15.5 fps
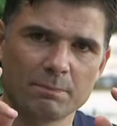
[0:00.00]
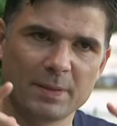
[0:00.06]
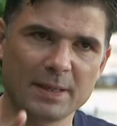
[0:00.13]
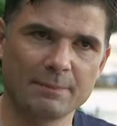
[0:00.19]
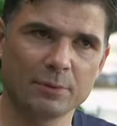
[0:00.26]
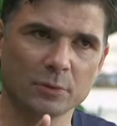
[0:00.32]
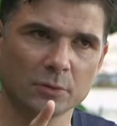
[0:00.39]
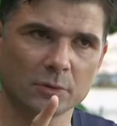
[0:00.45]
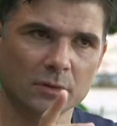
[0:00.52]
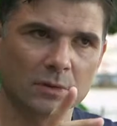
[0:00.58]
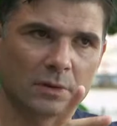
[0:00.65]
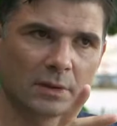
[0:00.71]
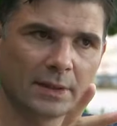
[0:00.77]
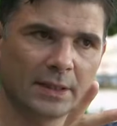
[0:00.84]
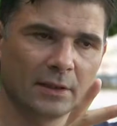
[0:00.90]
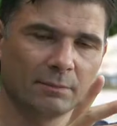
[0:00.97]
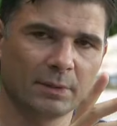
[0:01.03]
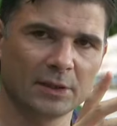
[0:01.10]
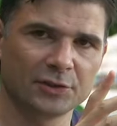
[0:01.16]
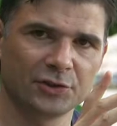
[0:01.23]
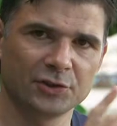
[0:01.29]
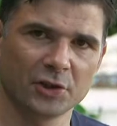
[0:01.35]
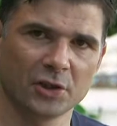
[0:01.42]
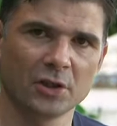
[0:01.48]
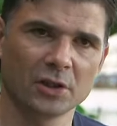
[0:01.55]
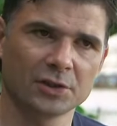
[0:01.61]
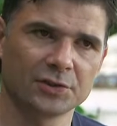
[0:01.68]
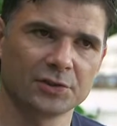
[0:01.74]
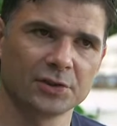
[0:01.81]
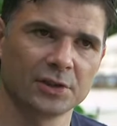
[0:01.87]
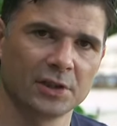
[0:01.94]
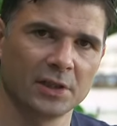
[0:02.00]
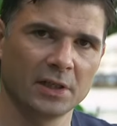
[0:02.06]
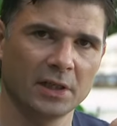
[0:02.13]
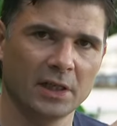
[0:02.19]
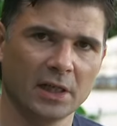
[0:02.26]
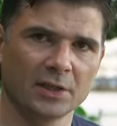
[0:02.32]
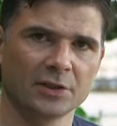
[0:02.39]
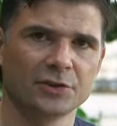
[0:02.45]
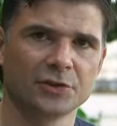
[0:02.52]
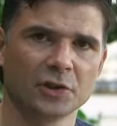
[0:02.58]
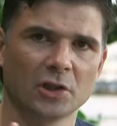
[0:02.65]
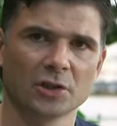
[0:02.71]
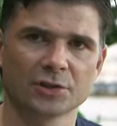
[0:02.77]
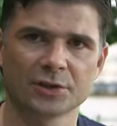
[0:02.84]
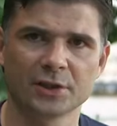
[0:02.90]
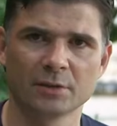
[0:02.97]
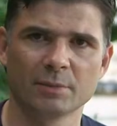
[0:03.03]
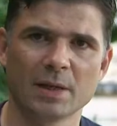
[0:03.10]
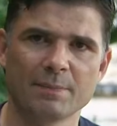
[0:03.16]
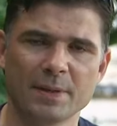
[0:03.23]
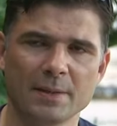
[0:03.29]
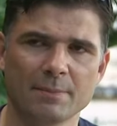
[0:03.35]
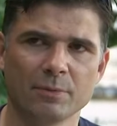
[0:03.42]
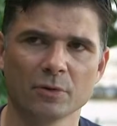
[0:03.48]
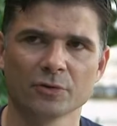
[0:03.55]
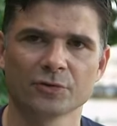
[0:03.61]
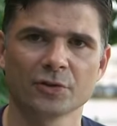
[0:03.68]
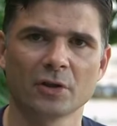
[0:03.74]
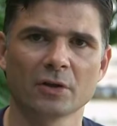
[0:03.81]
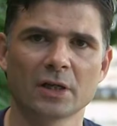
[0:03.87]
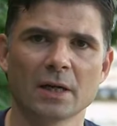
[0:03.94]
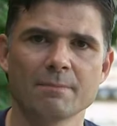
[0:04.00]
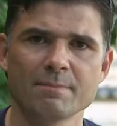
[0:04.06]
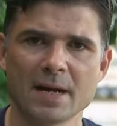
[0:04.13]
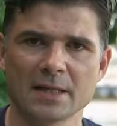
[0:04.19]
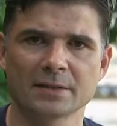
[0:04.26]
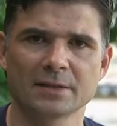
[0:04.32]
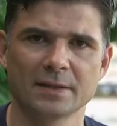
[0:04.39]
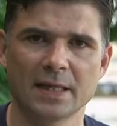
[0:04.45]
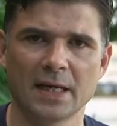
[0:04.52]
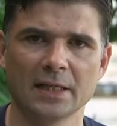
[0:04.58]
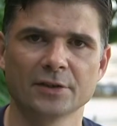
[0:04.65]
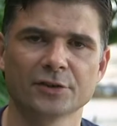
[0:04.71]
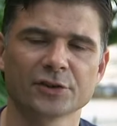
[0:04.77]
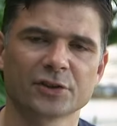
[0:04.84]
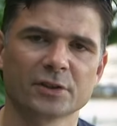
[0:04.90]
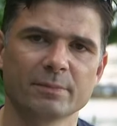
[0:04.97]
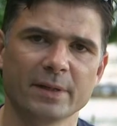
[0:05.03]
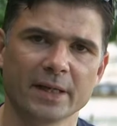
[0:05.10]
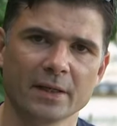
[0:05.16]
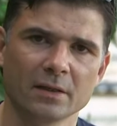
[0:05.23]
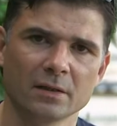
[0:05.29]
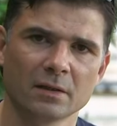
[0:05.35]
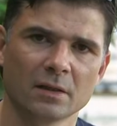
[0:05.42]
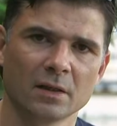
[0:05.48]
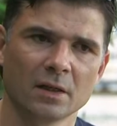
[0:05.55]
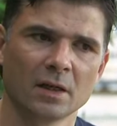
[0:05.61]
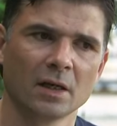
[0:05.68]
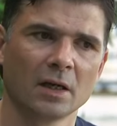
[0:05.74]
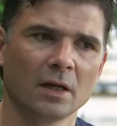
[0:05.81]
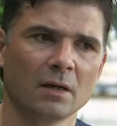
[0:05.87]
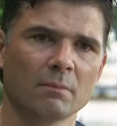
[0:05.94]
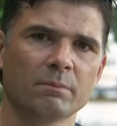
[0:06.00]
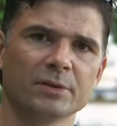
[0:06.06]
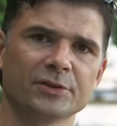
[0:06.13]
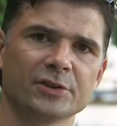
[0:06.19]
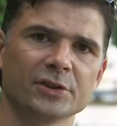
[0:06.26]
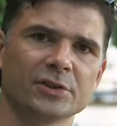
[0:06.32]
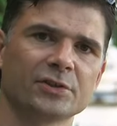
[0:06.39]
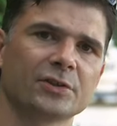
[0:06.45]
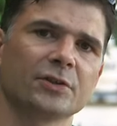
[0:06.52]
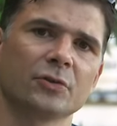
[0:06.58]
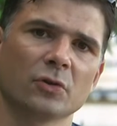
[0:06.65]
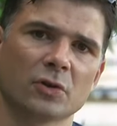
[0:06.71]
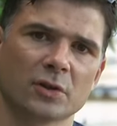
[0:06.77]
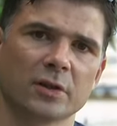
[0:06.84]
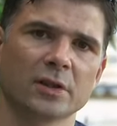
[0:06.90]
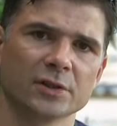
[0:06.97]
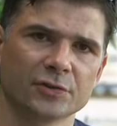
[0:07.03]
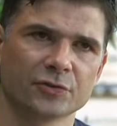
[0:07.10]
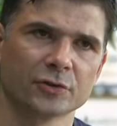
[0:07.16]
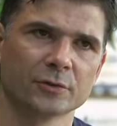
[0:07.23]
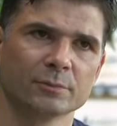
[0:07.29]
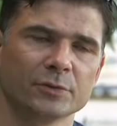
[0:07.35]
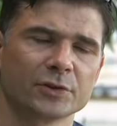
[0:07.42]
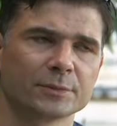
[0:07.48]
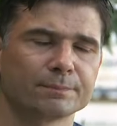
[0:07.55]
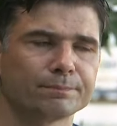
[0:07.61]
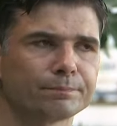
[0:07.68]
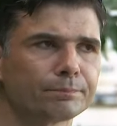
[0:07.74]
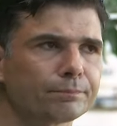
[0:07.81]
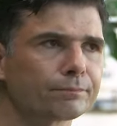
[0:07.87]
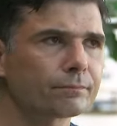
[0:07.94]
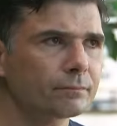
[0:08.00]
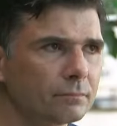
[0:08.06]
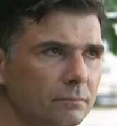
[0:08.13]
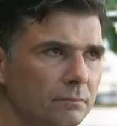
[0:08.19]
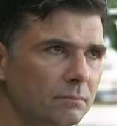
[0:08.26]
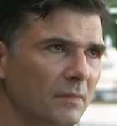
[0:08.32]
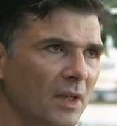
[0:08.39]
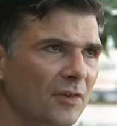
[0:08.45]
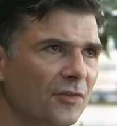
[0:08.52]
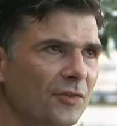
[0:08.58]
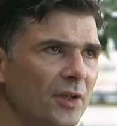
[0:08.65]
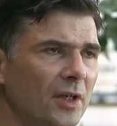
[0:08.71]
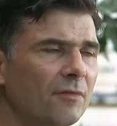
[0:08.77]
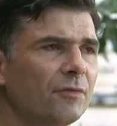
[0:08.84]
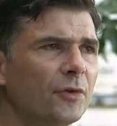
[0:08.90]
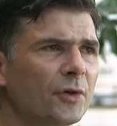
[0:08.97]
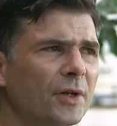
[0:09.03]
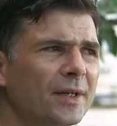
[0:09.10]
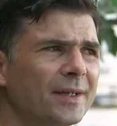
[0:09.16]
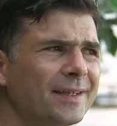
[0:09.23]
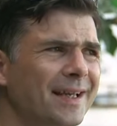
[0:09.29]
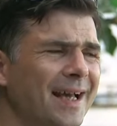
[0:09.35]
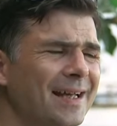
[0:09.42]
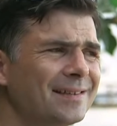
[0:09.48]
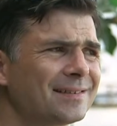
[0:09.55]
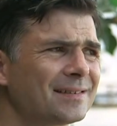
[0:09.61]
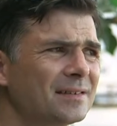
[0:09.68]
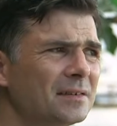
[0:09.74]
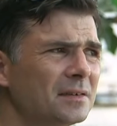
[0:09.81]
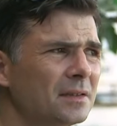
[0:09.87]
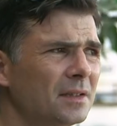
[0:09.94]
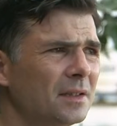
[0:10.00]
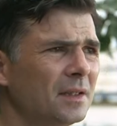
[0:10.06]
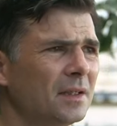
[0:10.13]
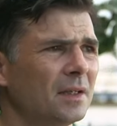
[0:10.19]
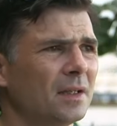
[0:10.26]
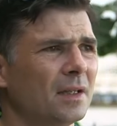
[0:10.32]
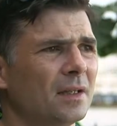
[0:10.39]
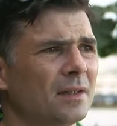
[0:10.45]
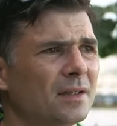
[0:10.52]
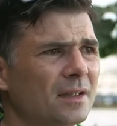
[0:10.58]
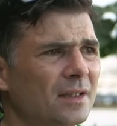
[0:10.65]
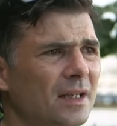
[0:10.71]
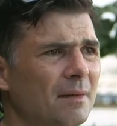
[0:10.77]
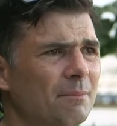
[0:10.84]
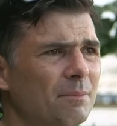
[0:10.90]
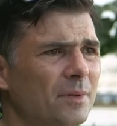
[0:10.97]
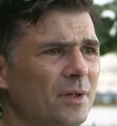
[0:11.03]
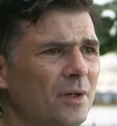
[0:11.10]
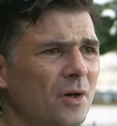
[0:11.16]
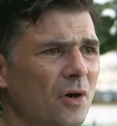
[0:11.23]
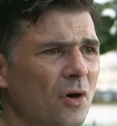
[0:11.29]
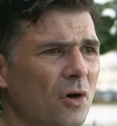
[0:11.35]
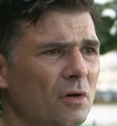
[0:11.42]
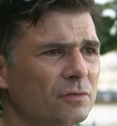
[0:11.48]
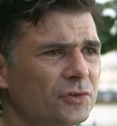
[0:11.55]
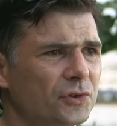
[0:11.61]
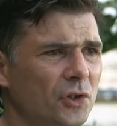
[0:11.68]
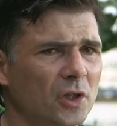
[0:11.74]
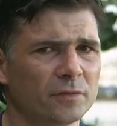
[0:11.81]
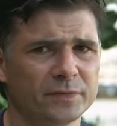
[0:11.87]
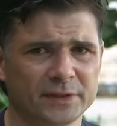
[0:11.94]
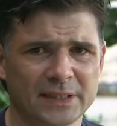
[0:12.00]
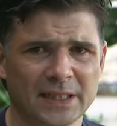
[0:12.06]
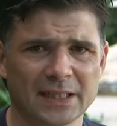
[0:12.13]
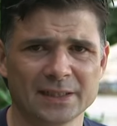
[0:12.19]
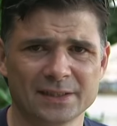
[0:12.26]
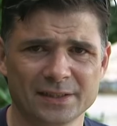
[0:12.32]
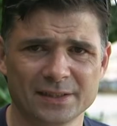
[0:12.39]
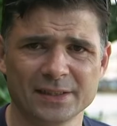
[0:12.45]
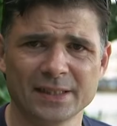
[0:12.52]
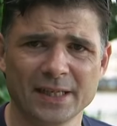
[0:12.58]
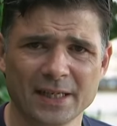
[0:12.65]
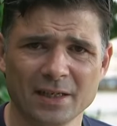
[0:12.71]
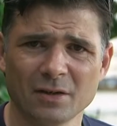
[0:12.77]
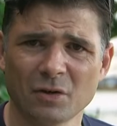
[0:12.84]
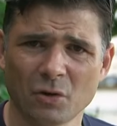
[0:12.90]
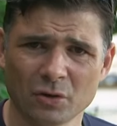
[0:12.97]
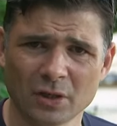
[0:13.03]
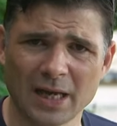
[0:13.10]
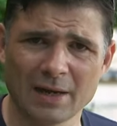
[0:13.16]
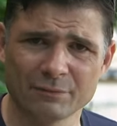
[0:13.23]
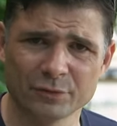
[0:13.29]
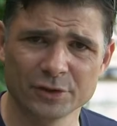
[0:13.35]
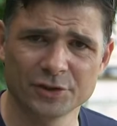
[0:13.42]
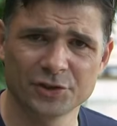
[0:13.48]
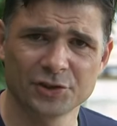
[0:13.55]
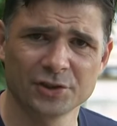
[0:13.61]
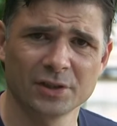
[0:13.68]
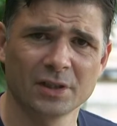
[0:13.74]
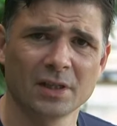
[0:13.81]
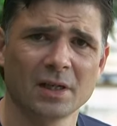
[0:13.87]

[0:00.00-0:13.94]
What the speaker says: people killed by sharks and sharks killed by people. So I'll come back to that in just a minute. But just in your classrooms, see if you can guess the number of shark fatalities a year on average,